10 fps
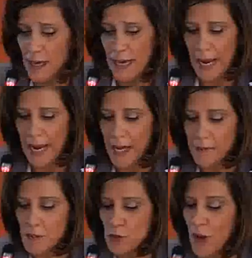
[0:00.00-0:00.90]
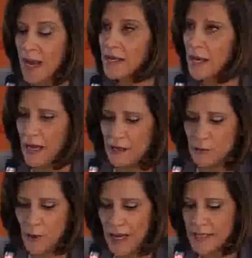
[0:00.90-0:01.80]
aims to
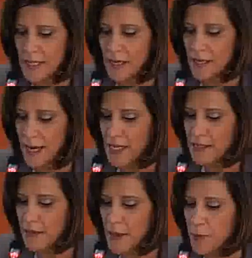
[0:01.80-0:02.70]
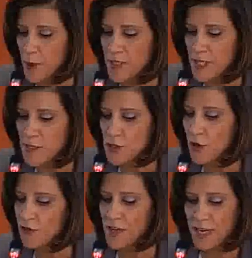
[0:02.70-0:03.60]
accelerate the process of
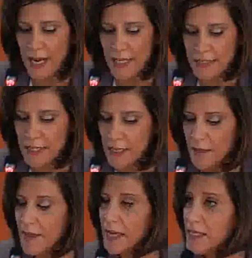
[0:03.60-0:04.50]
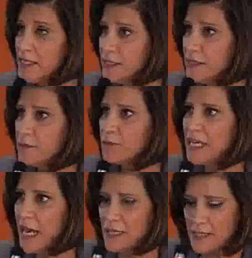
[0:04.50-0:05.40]
creating the needed
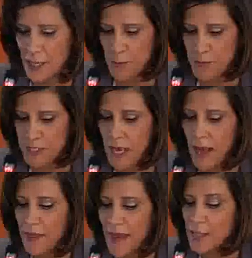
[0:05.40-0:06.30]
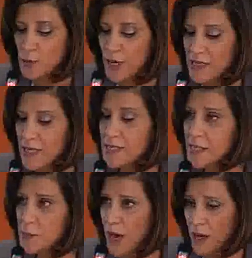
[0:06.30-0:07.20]
mechanisms that will
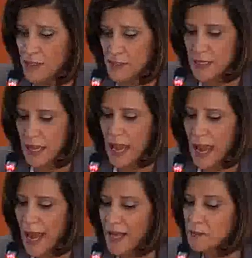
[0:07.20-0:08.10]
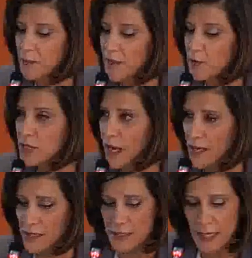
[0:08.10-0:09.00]
systemize and methodize
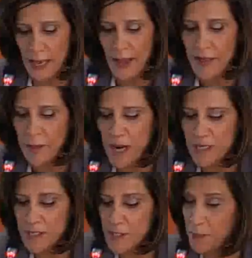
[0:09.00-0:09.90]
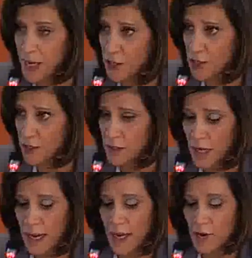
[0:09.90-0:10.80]
the participation,
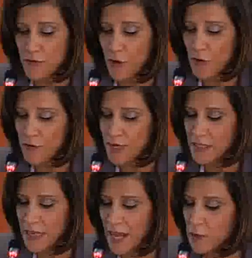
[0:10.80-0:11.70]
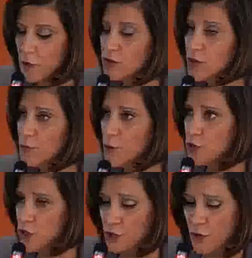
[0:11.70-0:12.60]
involvement and
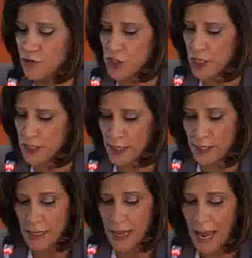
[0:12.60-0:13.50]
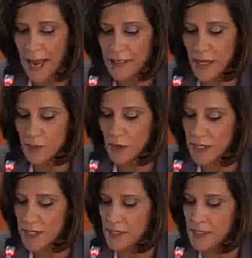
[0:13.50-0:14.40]
contribution of children and
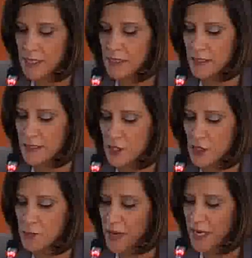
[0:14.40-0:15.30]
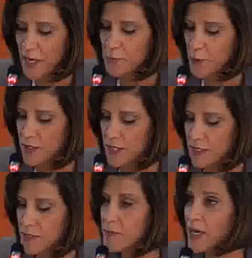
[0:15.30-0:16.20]
adolescents in decision-making process,
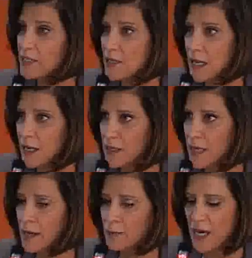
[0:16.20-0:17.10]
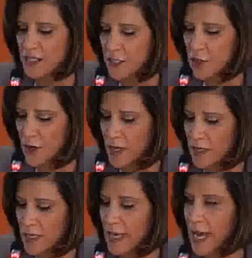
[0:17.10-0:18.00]

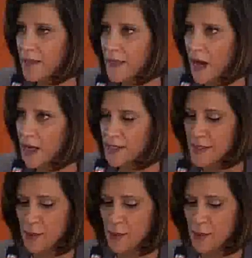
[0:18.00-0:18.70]
particularly at the IC.